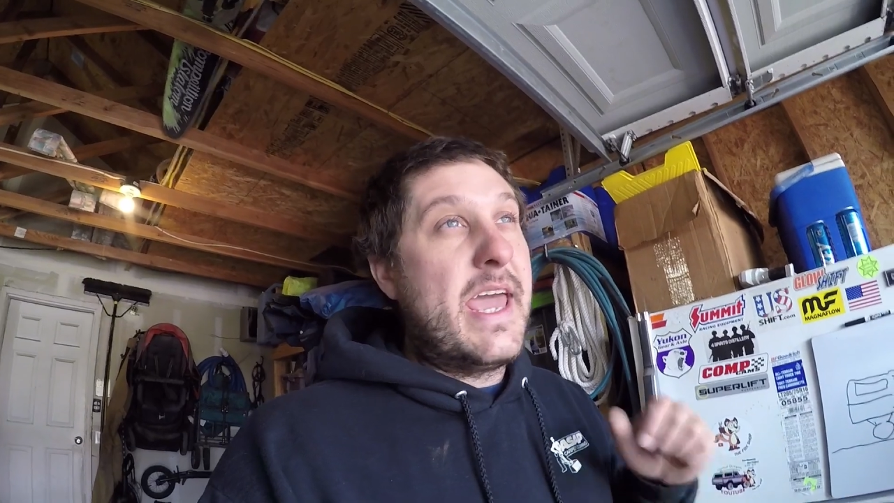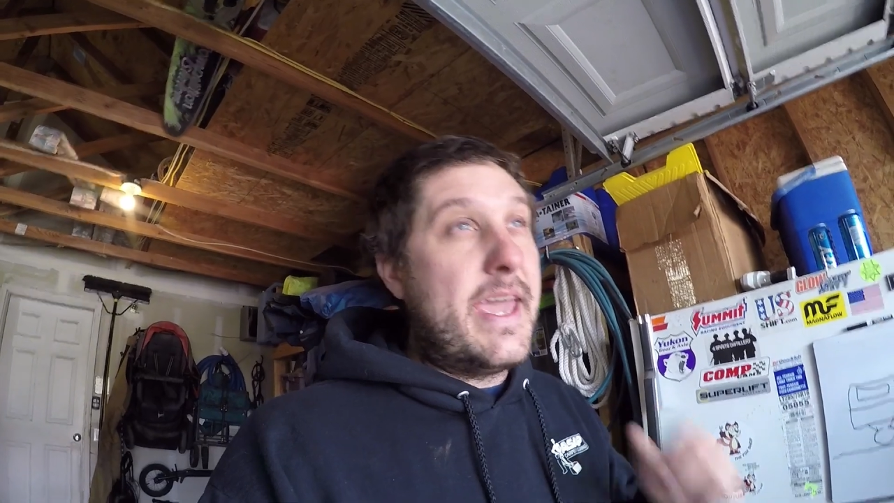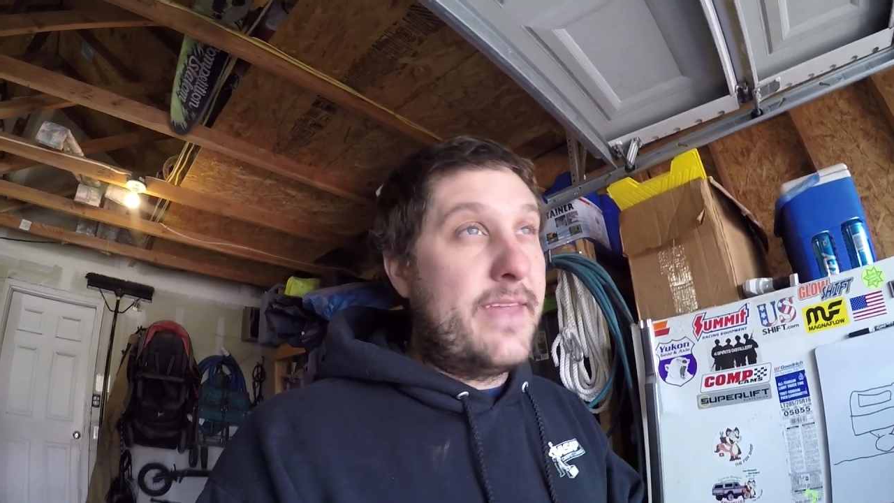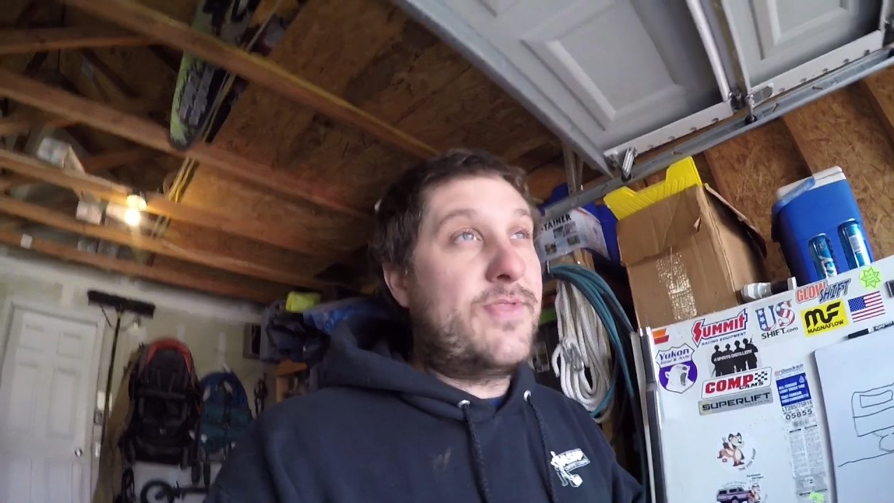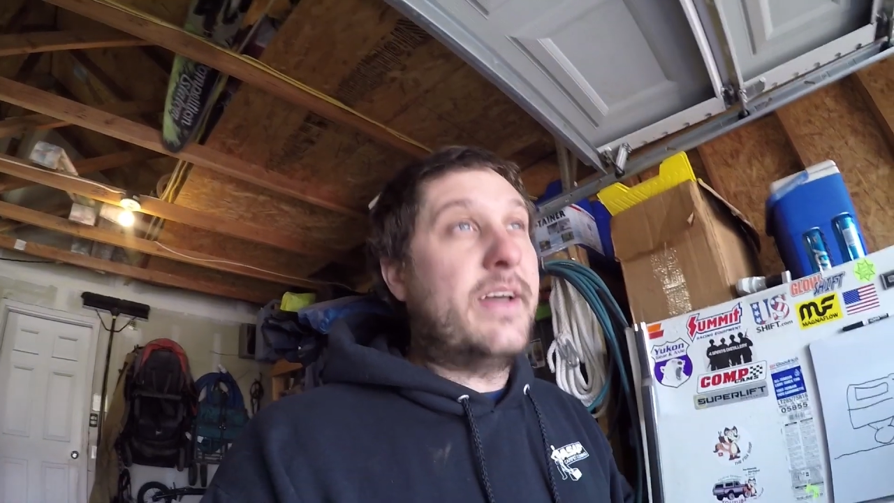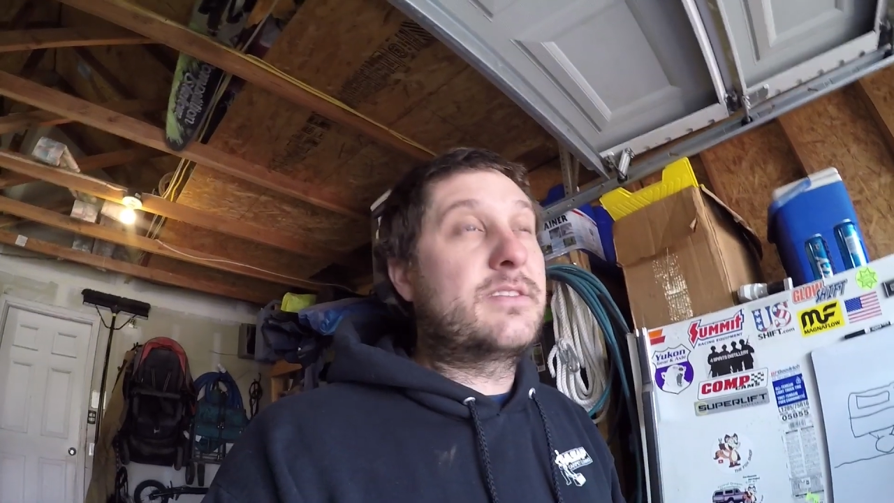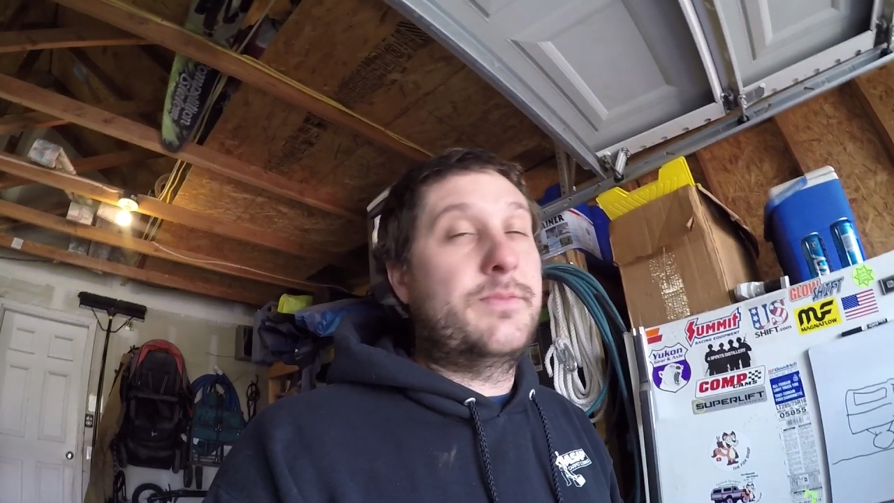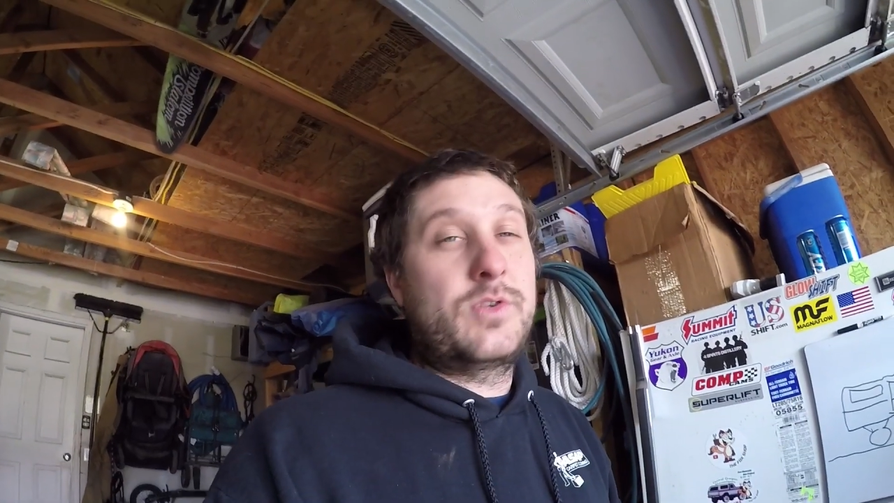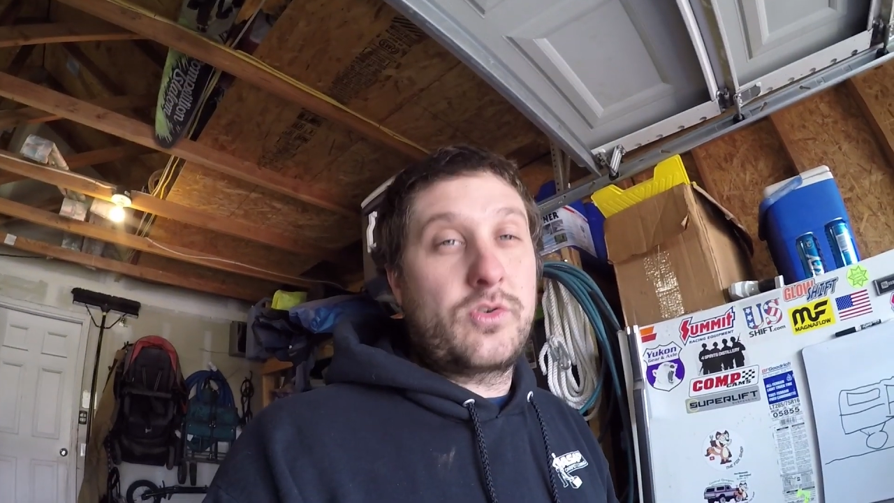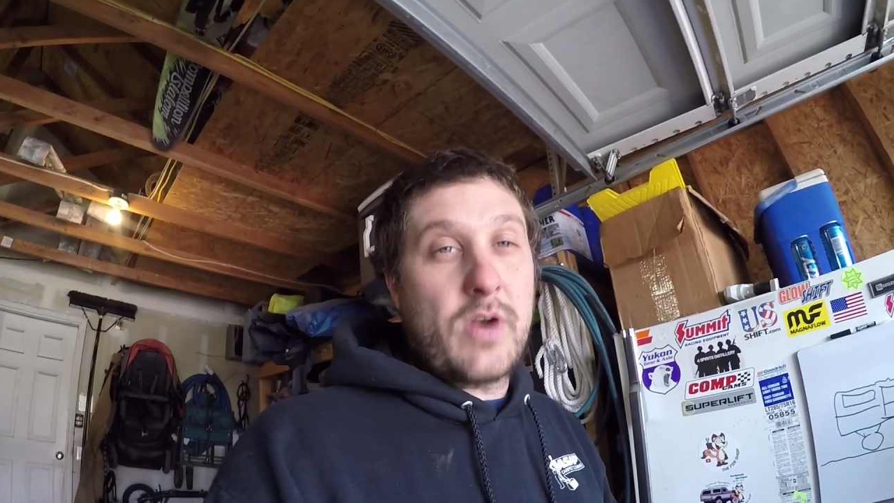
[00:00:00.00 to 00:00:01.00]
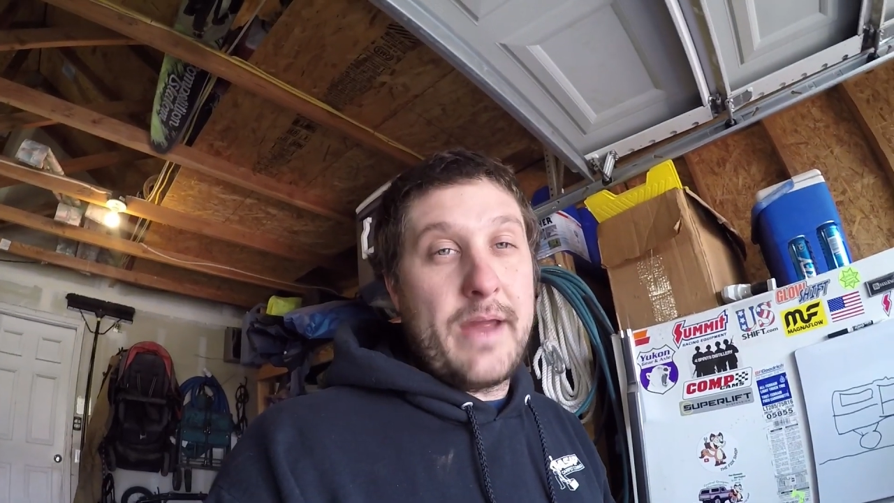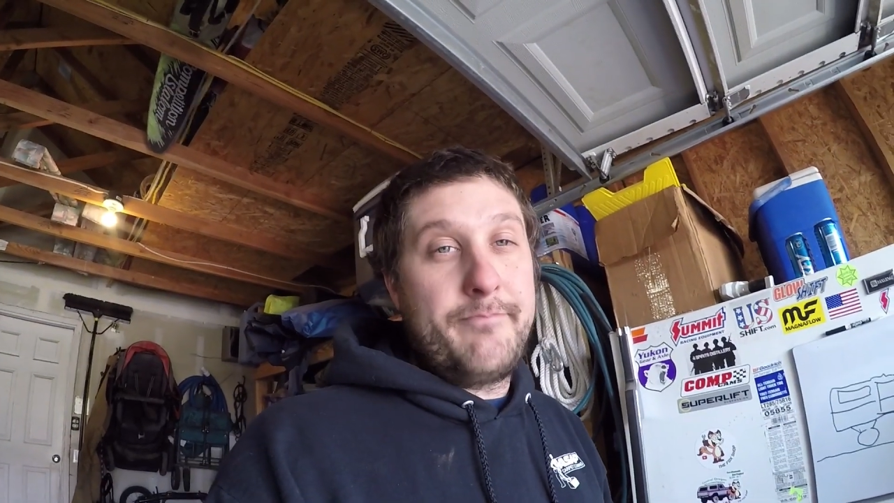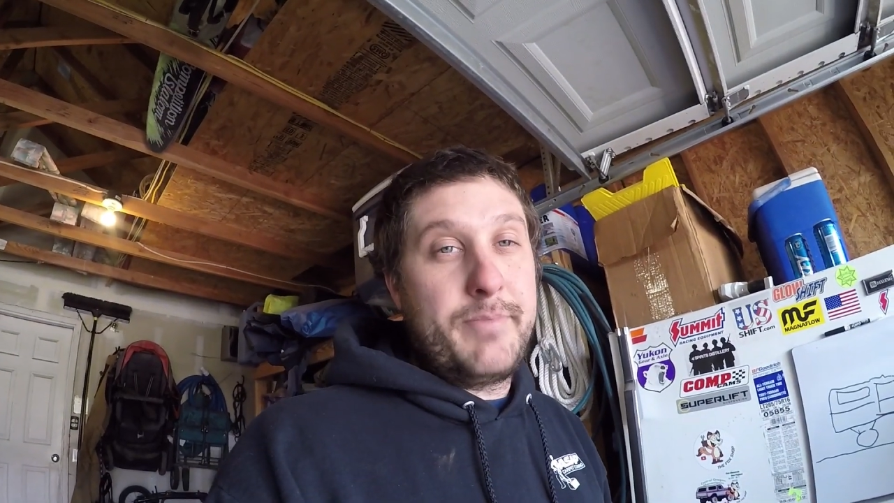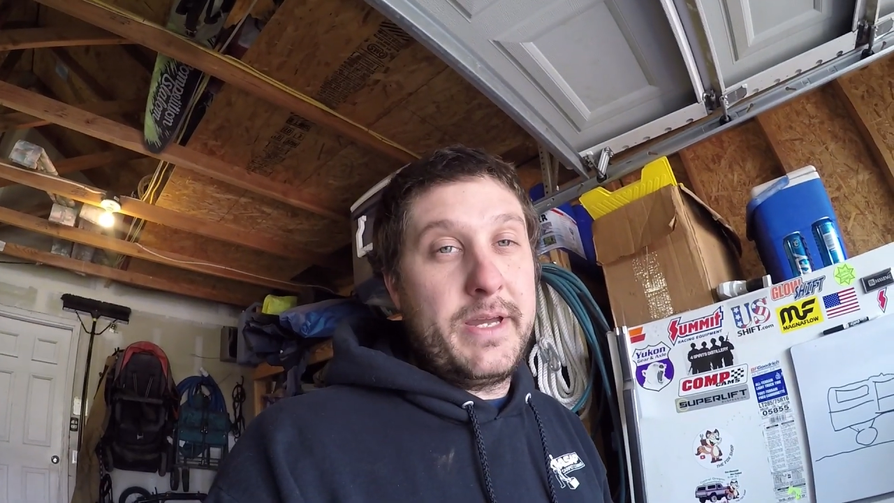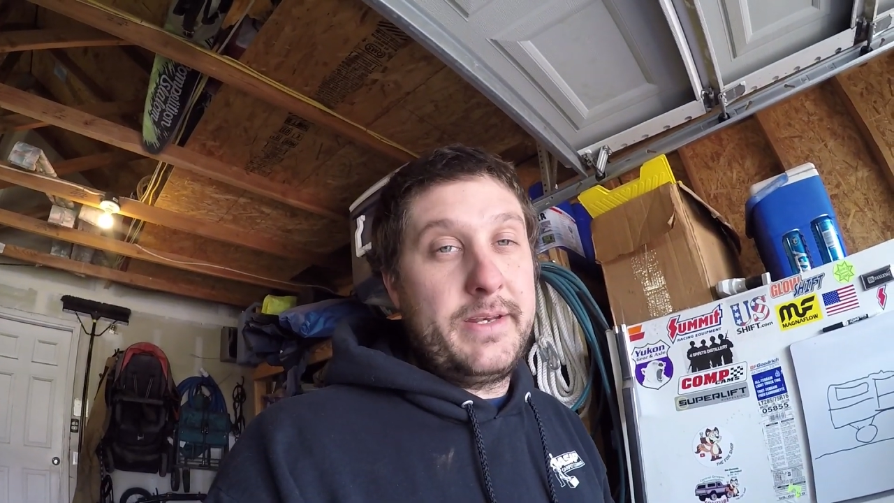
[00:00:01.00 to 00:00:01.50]
Hit that
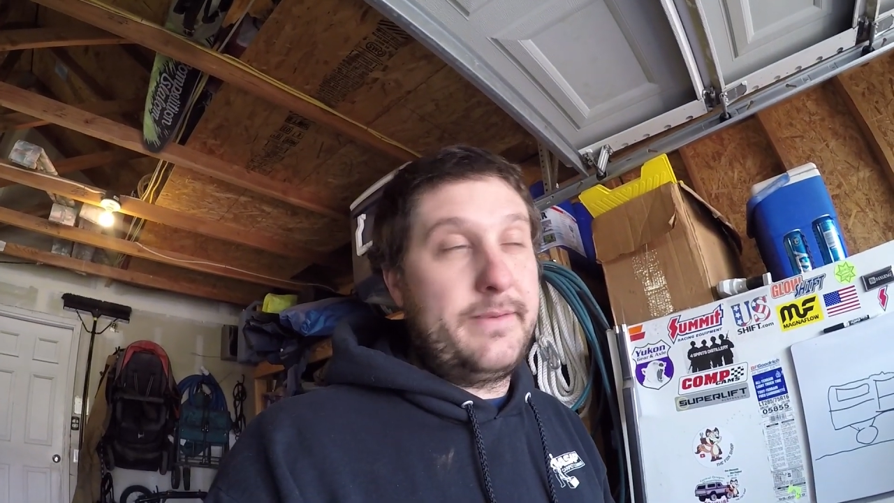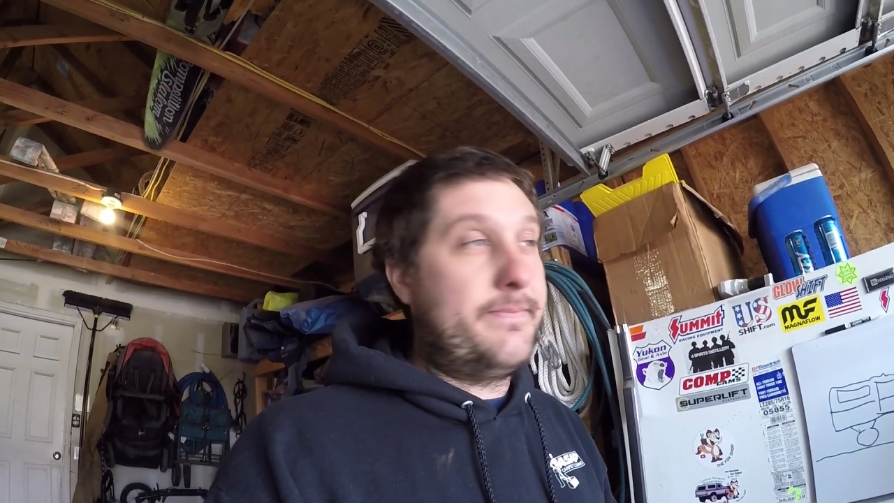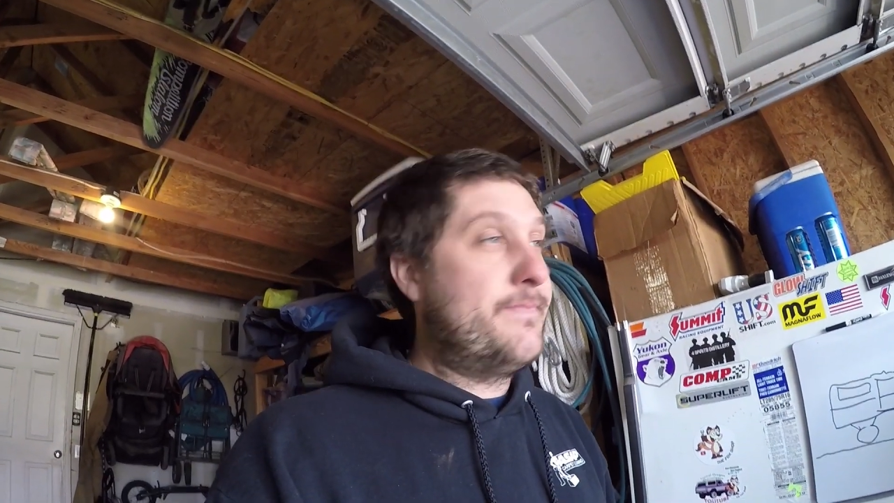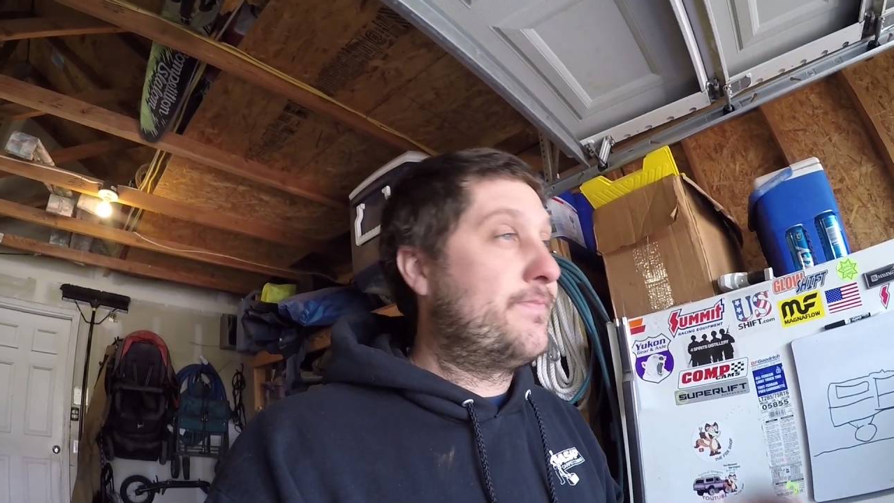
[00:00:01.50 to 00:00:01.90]
subscribe button.